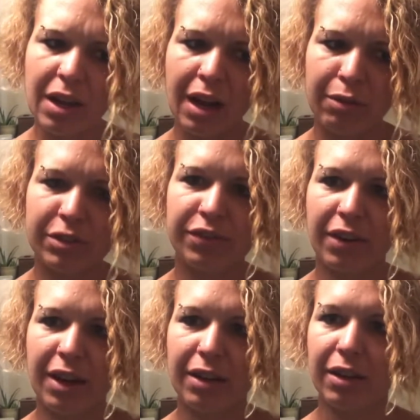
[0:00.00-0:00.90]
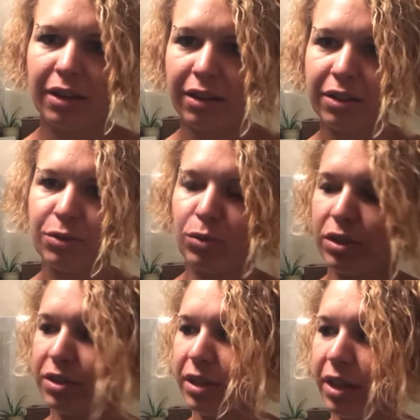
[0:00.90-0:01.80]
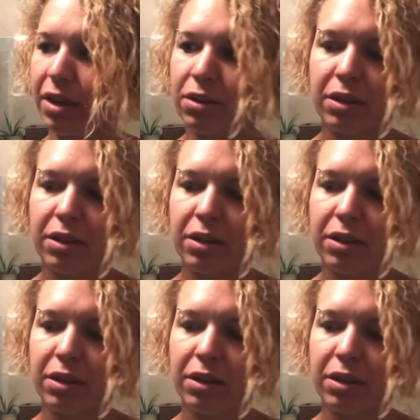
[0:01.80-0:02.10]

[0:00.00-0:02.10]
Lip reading: I was fine like this once a year